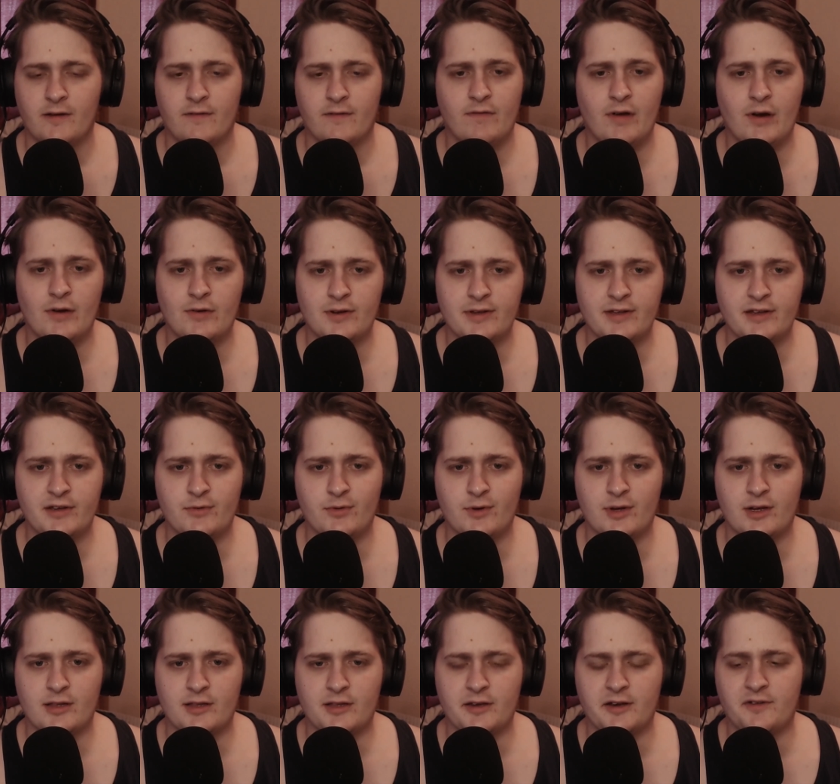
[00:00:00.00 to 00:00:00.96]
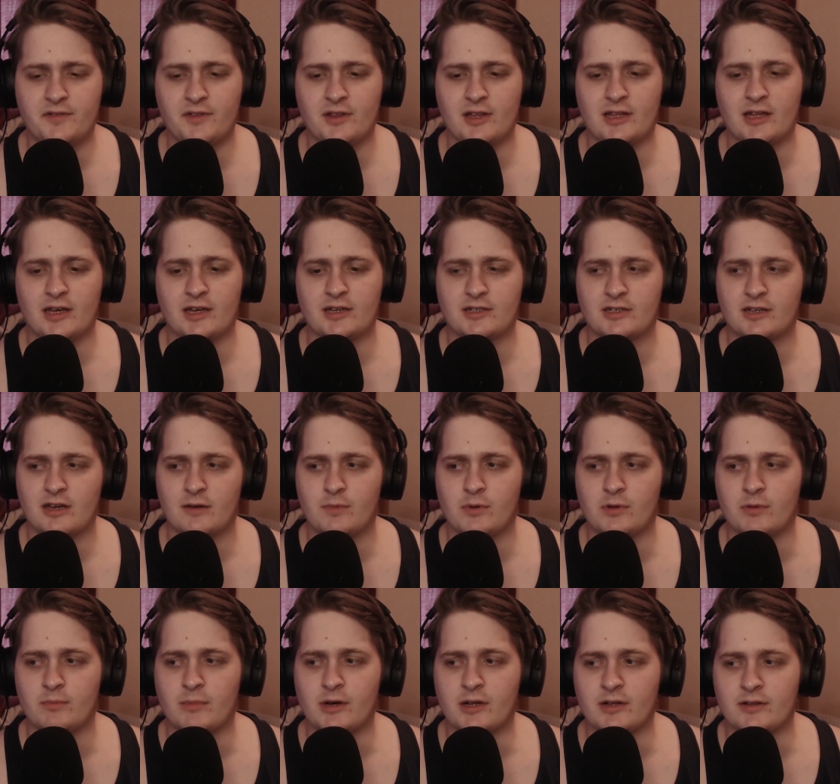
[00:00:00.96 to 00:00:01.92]
Very quickly over the last couple
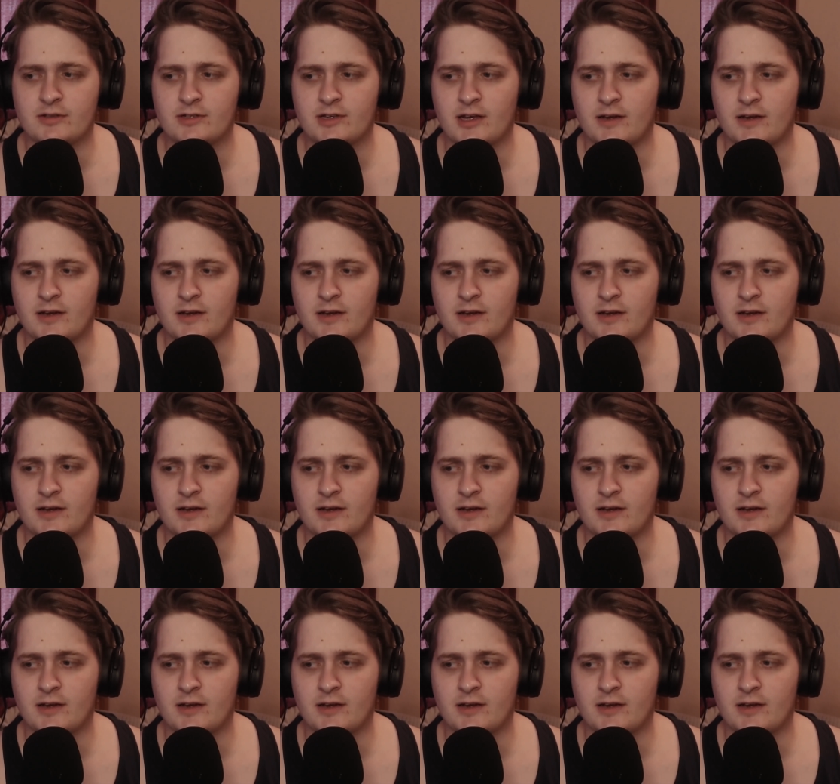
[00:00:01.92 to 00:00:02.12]
of months,